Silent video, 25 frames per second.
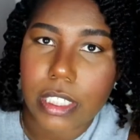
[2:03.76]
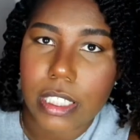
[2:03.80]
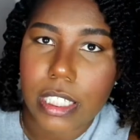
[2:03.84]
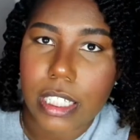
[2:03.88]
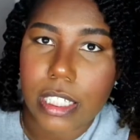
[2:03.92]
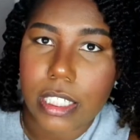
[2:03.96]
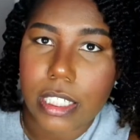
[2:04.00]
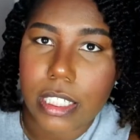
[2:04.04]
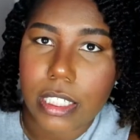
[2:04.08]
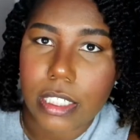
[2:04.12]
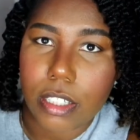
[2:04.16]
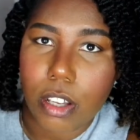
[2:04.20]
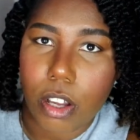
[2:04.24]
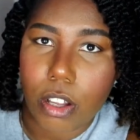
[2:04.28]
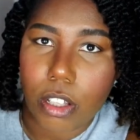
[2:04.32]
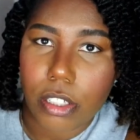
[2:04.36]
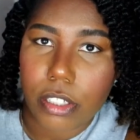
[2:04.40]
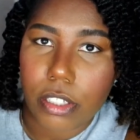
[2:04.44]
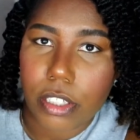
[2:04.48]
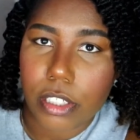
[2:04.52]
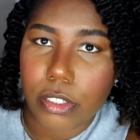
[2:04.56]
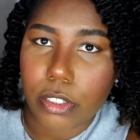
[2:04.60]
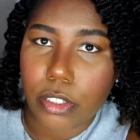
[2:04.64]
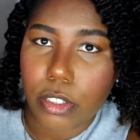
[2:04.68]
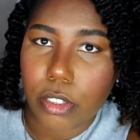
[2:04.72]
it says all
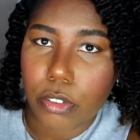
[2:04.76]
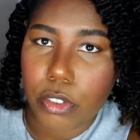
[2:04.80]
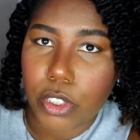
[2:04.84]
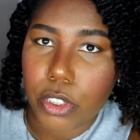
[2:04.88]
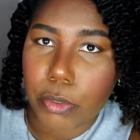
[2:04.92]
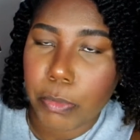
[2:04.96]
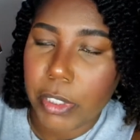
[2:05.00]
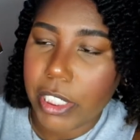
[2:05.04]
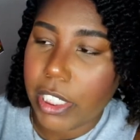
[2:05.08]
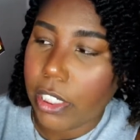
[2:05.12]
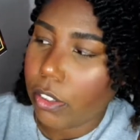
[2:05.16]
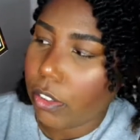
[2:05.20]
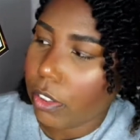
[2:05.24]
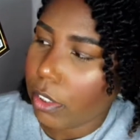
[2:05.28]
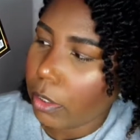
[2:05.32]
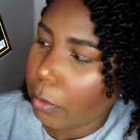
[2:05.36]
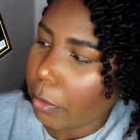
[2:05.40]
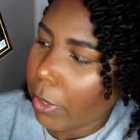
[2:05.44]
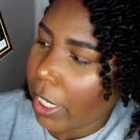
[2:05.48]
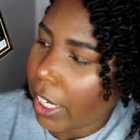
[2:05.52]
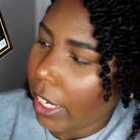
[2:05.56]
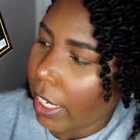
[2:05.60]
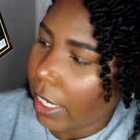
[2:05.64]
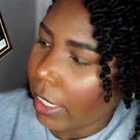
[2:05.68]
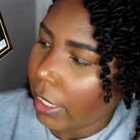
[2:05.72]
of their social media on the
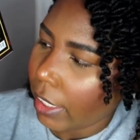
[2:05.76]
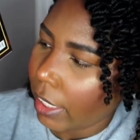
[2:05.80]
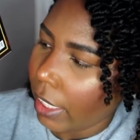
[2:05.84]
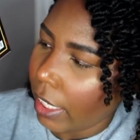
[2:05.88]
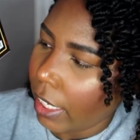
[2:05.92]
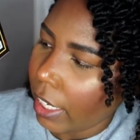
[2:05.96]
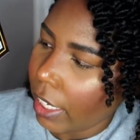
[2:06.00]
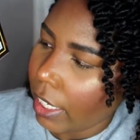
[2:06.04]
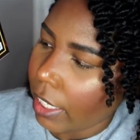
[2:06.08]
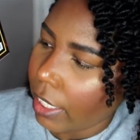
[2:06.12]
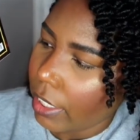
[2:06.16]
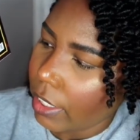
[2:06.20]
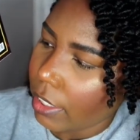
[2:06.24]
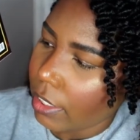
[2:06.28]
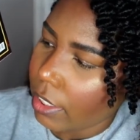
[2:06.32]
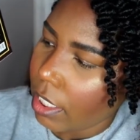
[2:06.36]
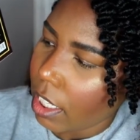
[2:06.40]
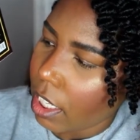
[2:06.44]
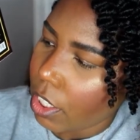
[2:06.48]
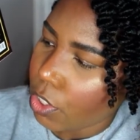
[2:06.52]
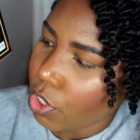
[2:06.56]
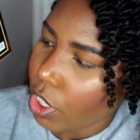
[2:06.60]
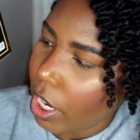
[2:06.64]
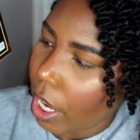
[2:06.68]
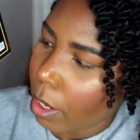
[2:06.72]
back. It has
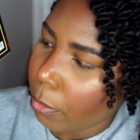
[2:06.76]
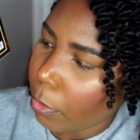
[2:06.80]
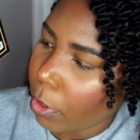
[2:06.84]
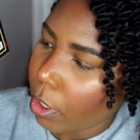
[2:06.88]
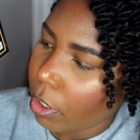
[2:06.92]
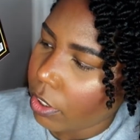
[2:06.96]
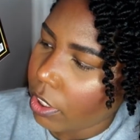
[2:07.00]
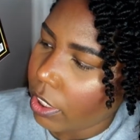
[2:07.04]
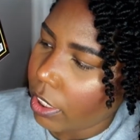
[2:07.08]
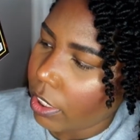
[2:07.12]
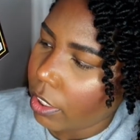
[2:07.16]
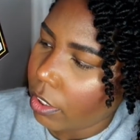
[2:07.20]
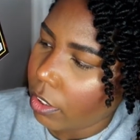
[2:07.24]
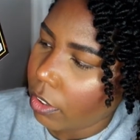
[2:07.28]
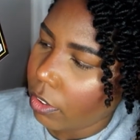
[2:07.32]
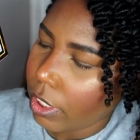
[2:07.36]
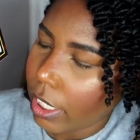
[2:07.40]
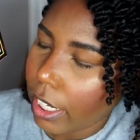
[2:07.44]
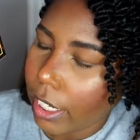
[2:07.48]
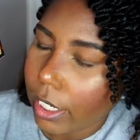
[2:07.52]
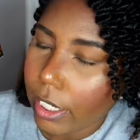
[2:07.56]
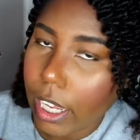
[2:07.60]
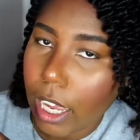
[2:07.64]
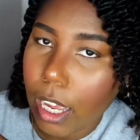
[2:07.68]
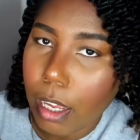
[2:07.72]

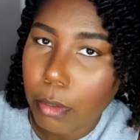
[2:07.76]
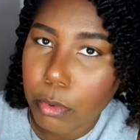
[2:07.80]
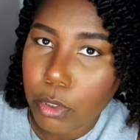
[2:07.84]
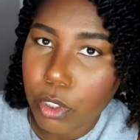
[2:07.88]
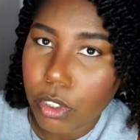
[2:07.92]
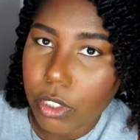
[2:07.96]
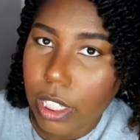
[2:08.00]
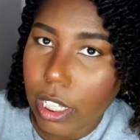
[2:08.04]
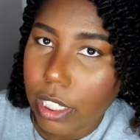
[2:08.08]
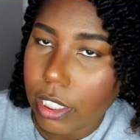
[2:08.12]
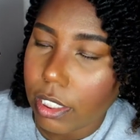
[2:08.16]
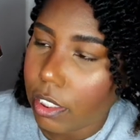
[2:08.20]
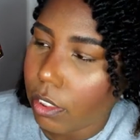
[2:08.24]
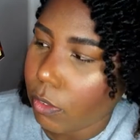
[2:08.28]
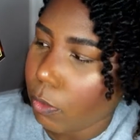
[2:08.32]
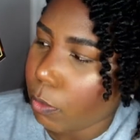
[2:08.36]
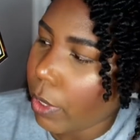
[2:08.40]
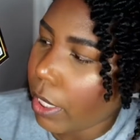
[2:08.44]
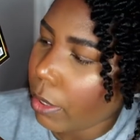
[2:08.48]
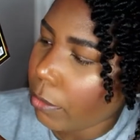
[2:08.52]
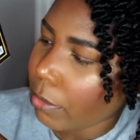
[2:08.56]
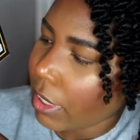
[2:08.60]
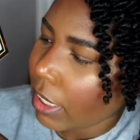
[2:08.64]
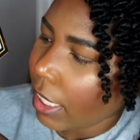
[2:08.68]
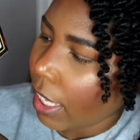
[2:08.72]
shopalterego.com, so that is the
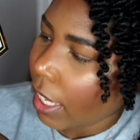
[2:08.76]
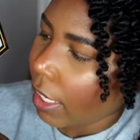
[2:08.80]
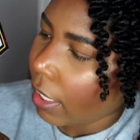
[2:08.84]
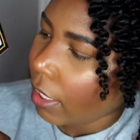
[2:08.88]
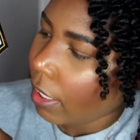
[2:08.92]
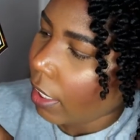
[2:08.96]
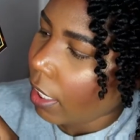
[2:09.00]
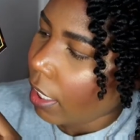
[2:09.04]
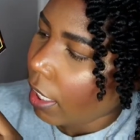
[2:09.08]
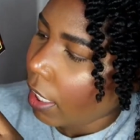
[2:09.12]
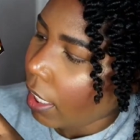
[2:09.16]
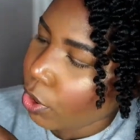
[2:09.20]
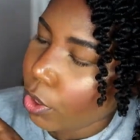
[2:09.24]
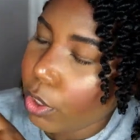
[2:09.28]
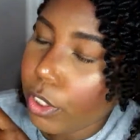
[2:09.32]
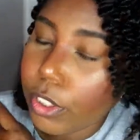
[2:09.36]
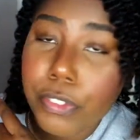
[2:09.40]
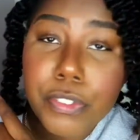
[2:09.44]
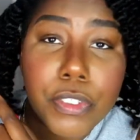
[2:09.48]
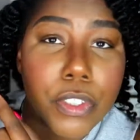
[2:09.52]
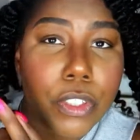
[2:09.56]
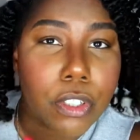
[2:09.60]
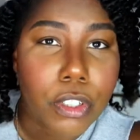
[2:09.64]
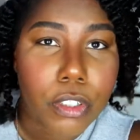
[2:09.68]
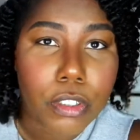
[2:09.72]
website. So
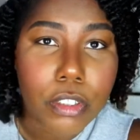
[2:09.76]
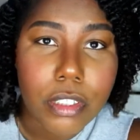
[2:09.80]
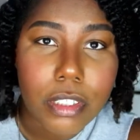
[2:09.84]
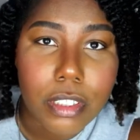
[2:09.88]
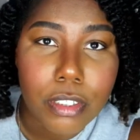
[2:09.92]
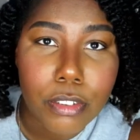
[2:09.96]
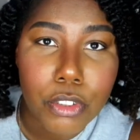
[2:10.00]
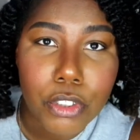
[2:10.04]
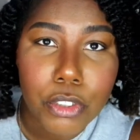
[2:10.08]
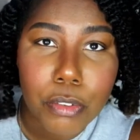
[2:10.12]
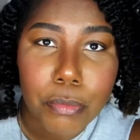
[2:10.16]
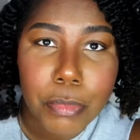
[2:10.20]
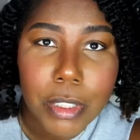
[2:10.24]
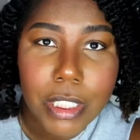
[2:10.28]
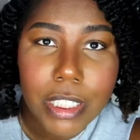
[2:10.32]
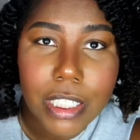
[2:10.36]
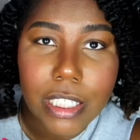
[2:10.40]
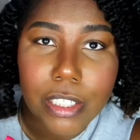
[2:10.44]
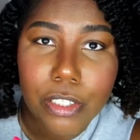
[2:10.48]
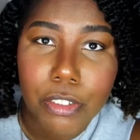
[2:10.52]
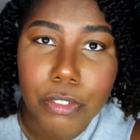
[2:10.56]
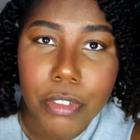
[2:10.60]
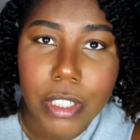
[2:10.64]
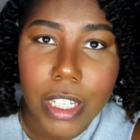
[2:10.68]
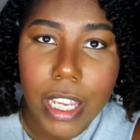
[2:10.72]
if you're on social
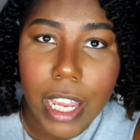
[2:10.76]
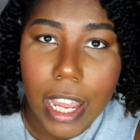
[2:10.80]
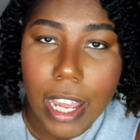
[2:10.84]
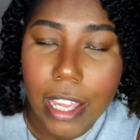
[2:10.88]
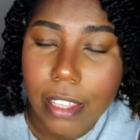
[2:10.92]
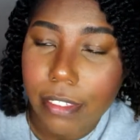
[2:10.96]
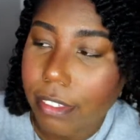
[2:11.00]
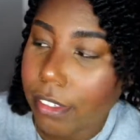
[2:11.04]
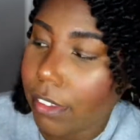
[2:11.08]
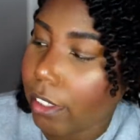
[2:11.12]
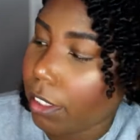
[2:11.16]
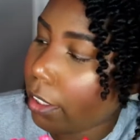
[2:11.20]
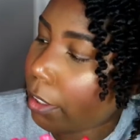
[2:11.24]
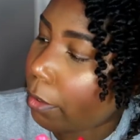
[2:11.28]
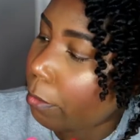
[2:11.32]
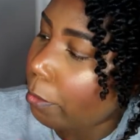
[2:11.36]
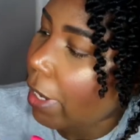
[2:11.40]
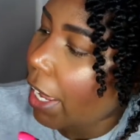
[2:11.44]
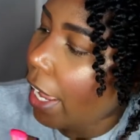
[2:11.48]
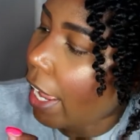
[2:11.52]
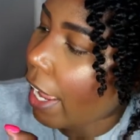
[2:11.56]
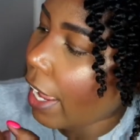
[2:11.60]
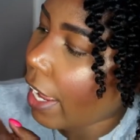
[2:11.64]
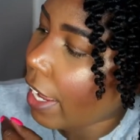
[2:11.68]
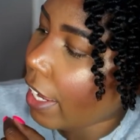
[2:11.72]
media, you can add them
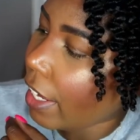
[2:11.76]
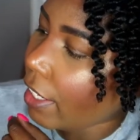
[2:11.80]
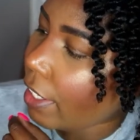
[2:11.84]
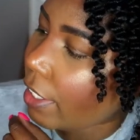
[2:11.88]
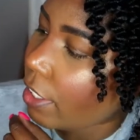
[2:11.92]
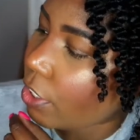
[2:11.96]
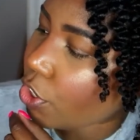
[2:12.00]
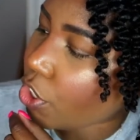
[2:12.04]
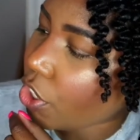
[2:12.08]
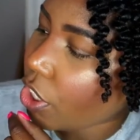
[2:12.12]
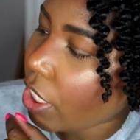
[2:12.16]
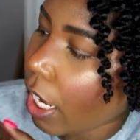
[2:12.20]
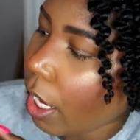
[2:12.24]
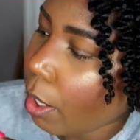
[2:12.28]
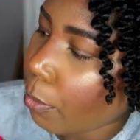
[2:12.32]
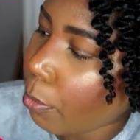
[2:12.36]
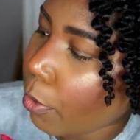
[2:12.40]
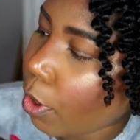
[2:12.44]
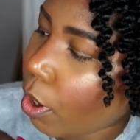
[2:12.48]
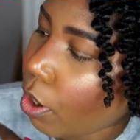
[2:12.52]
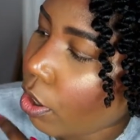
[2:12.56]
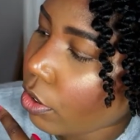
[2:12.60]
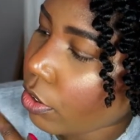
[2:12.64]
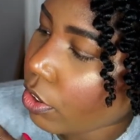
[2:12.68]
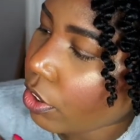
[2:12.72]
at Shop
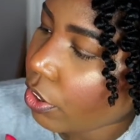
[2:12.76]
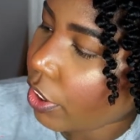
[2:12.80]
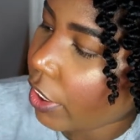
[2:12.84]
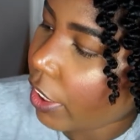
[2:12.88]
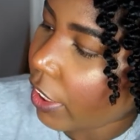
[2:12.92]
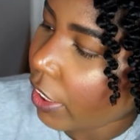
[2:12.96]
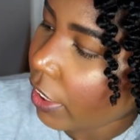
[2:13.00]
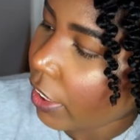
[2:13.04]
Alter